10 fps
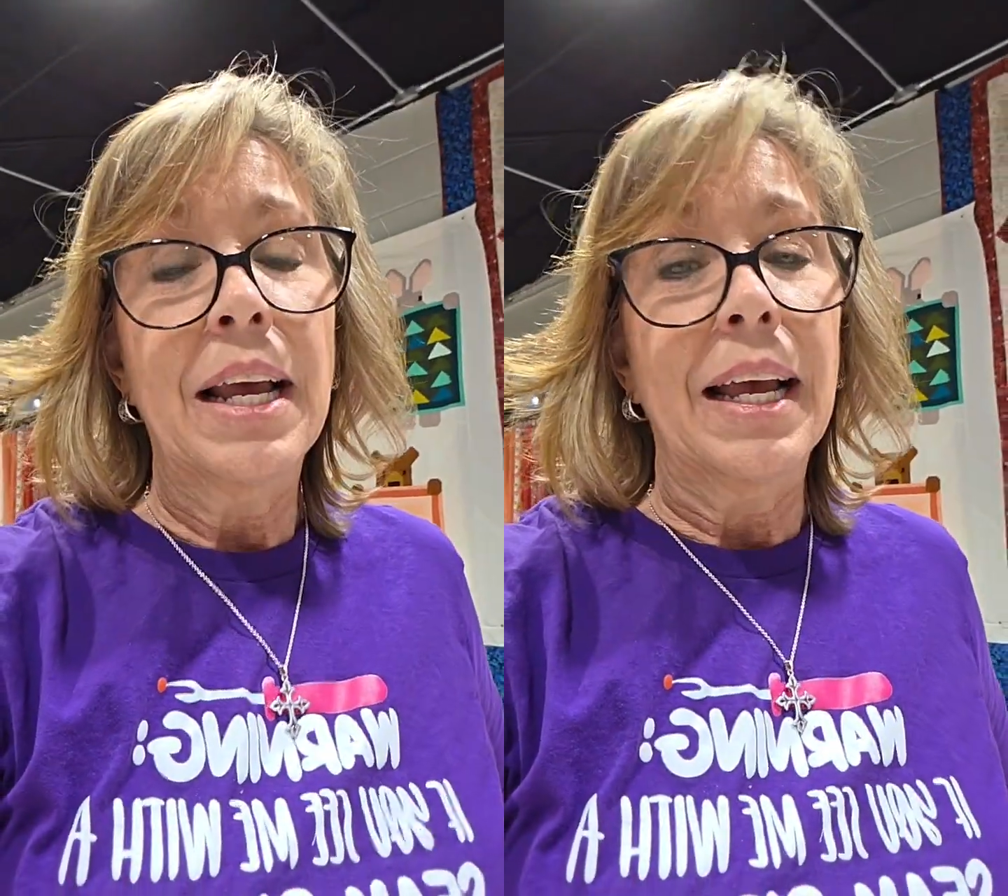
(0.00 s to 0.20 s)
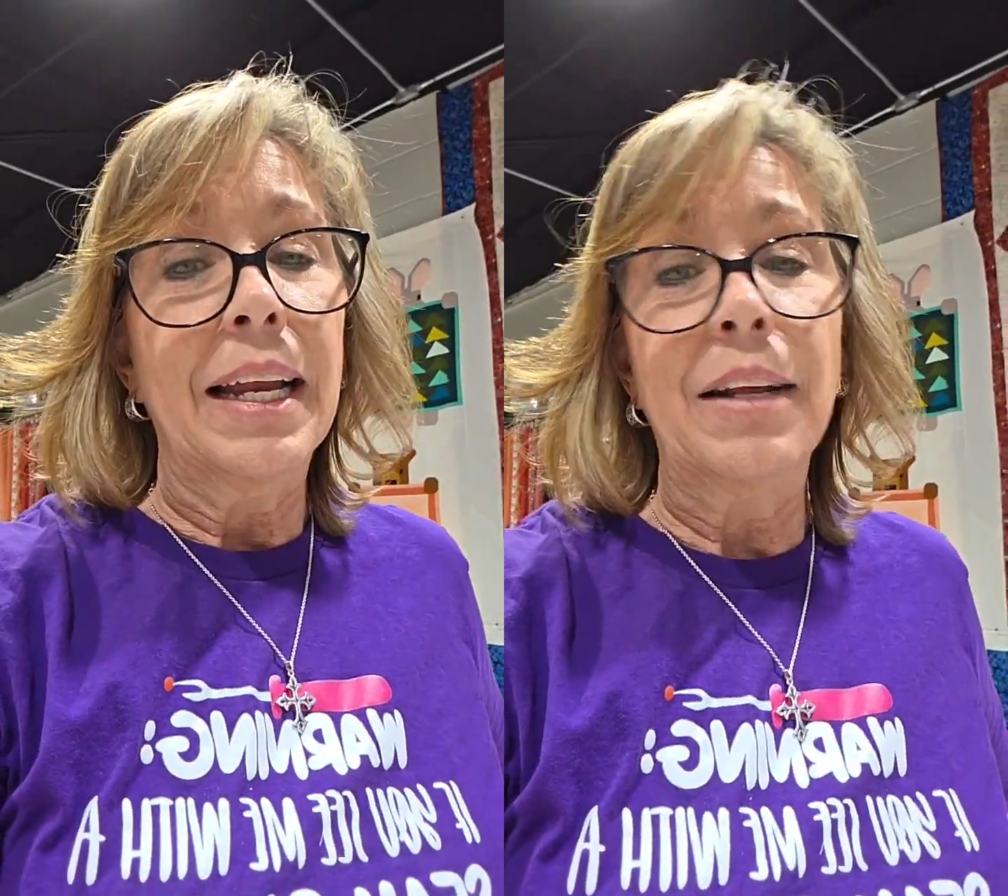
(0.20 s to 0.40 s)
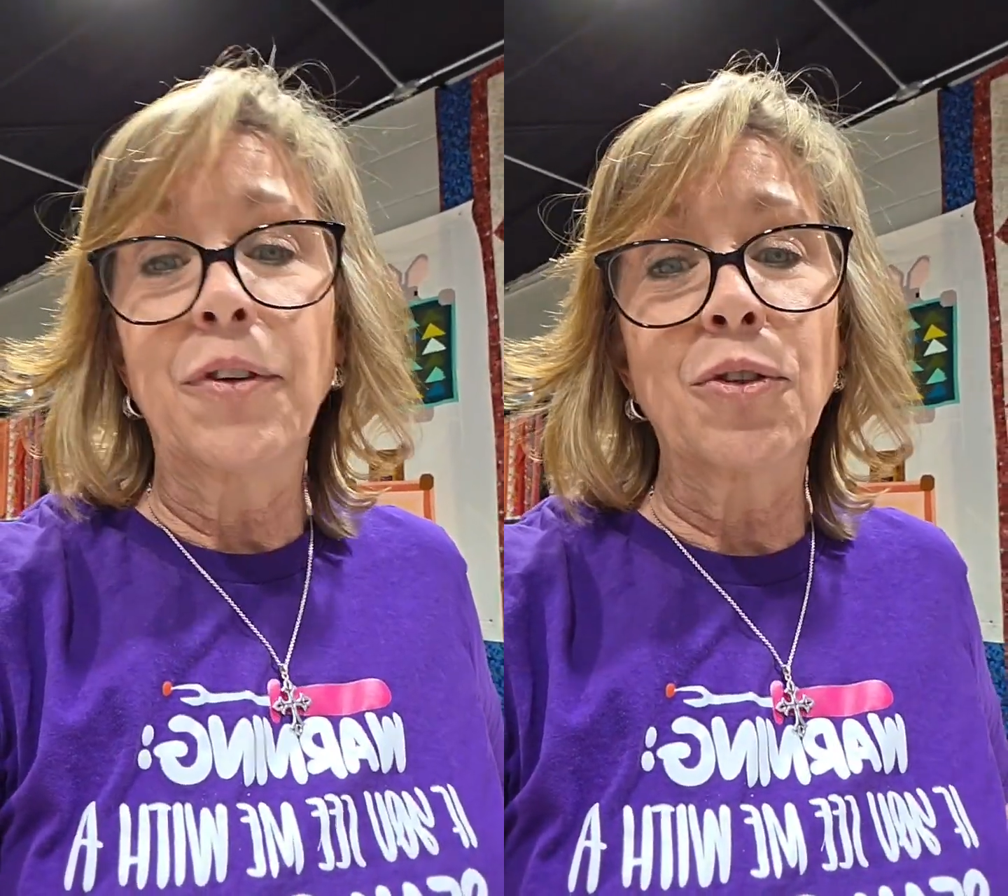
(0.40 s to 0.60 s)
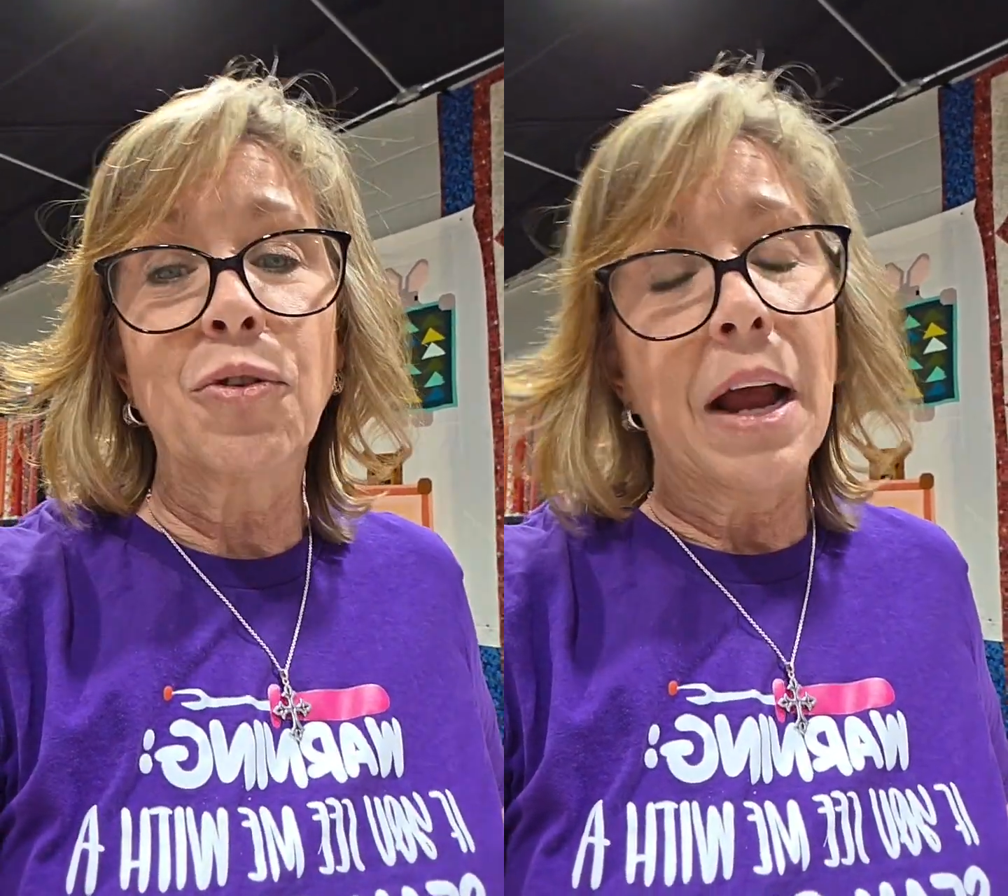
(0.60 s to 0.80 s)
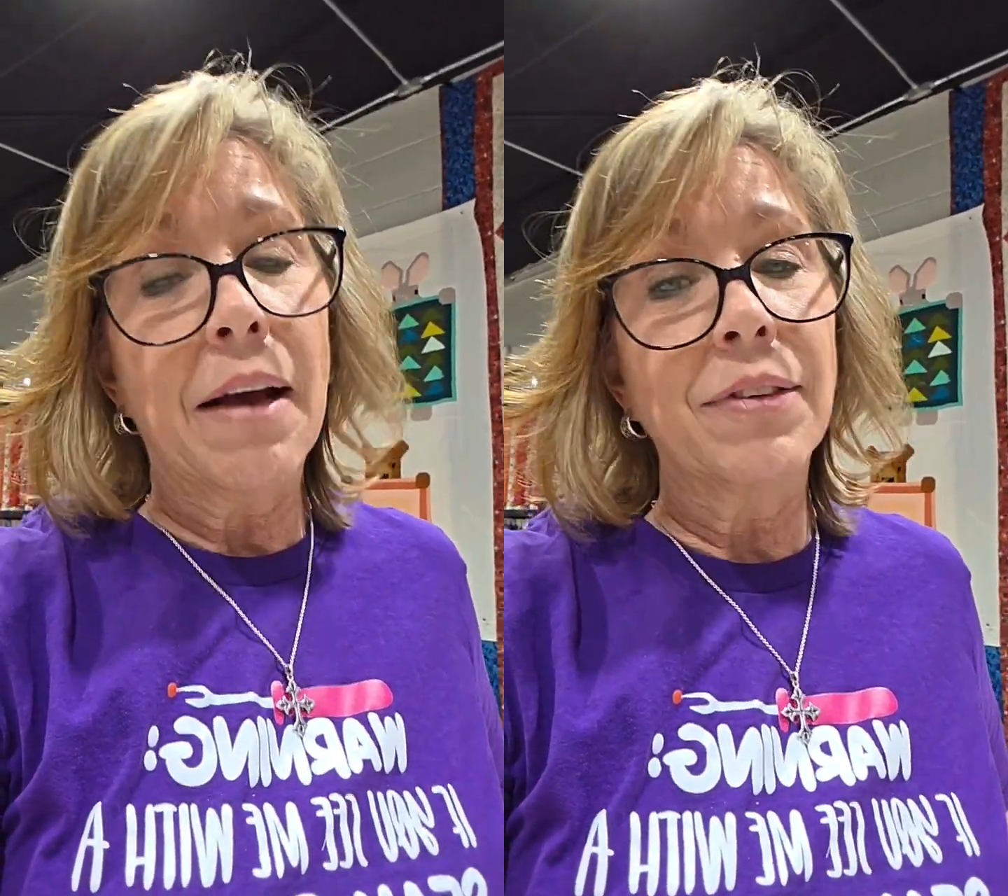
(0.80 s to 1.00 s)
And if you're
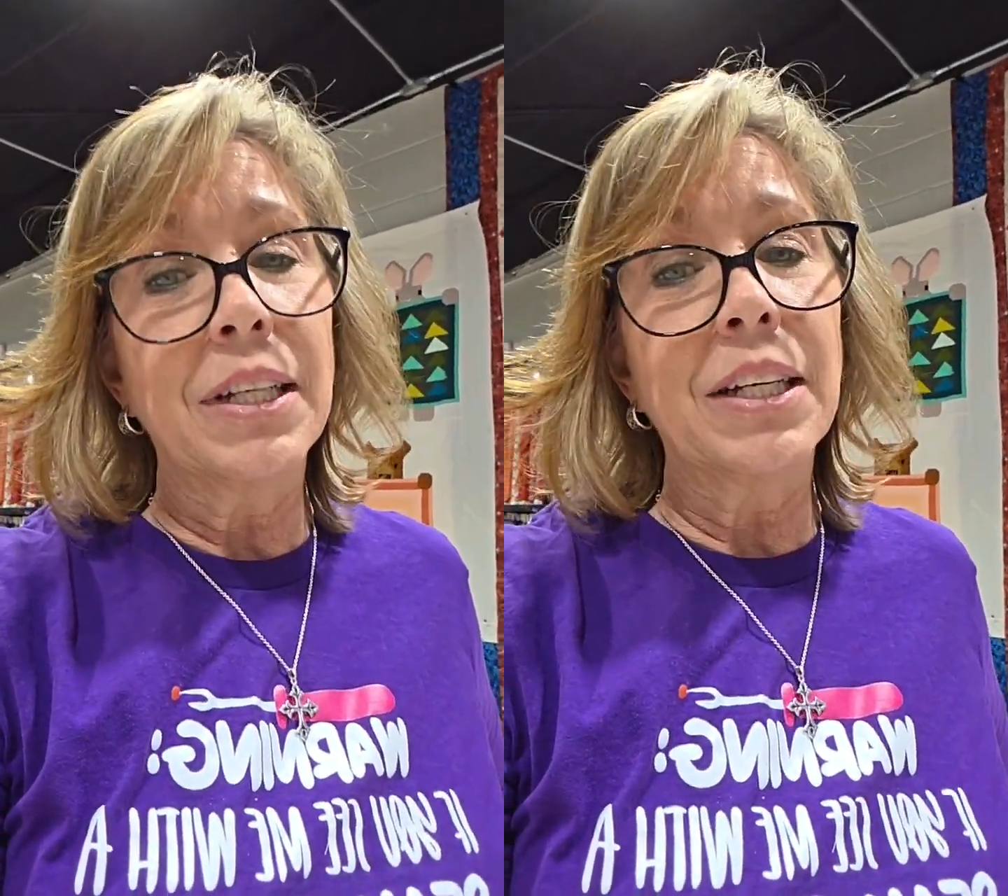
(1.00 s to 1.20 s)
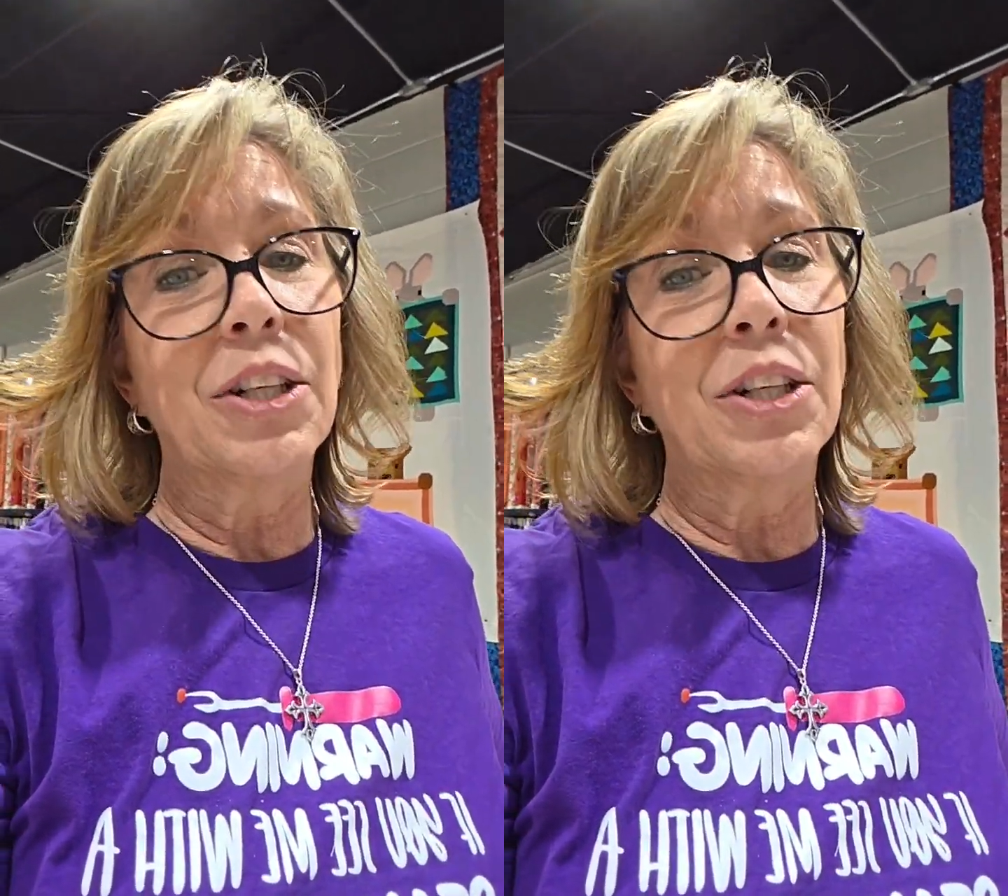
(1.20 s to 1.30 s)
traveling,